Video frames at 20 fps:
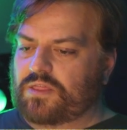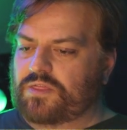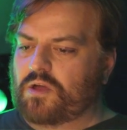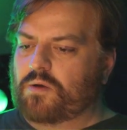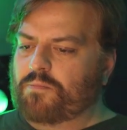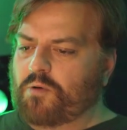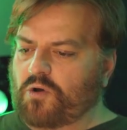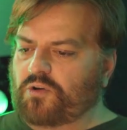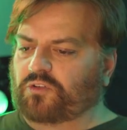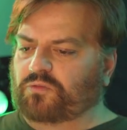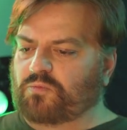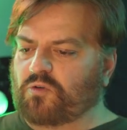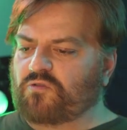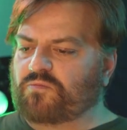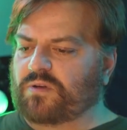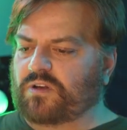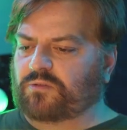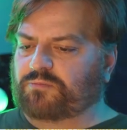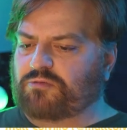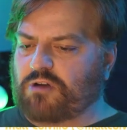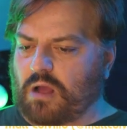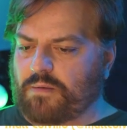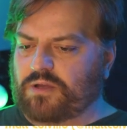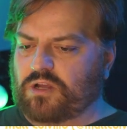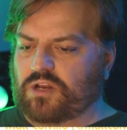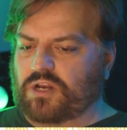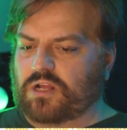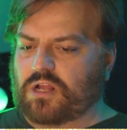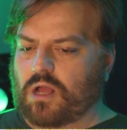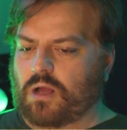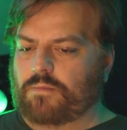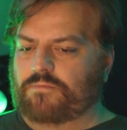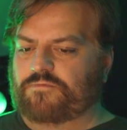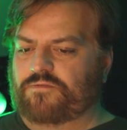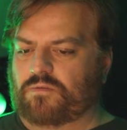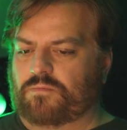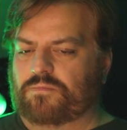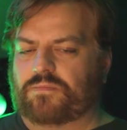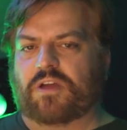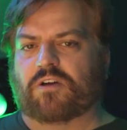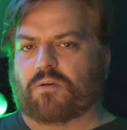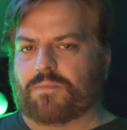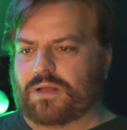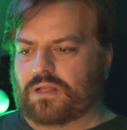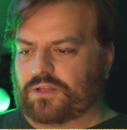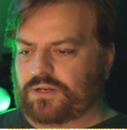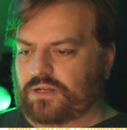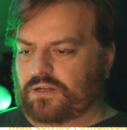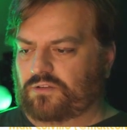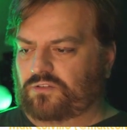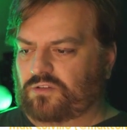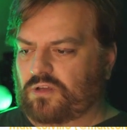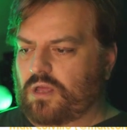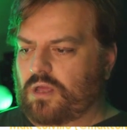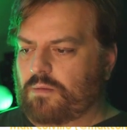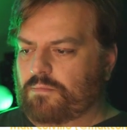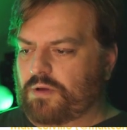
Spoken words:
their bonus movement is probably going to come from their abilities.